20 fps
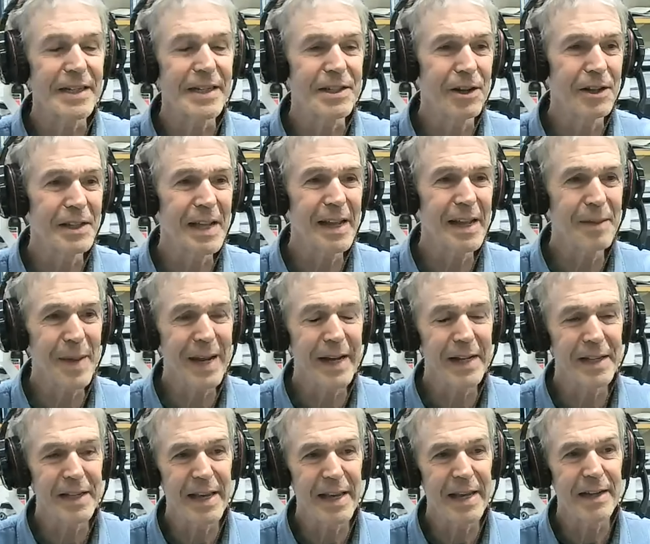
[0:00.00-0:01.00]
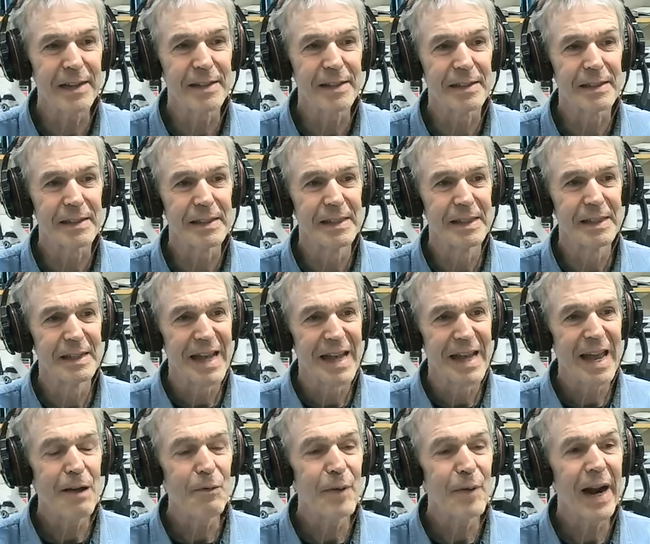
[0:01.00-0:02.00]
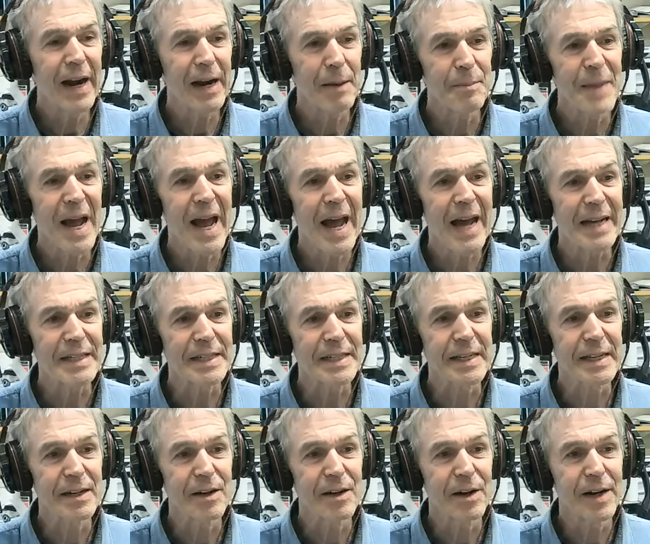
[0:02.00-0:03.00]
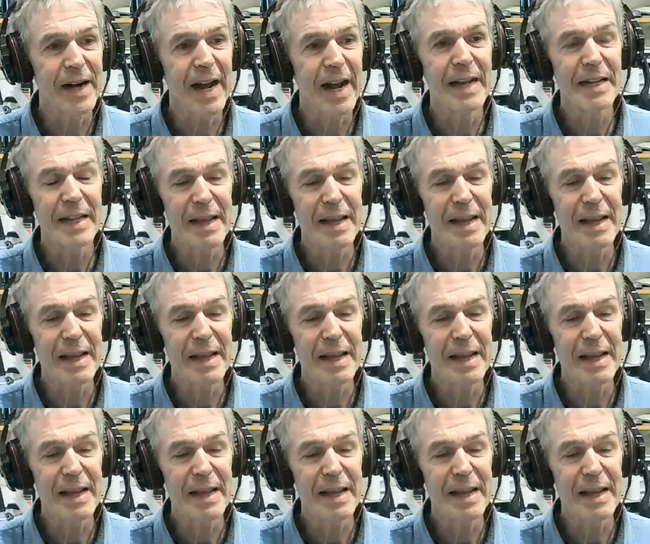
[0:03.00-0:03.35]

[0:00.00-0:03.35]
It's not that big a deal and wear a mask, all right?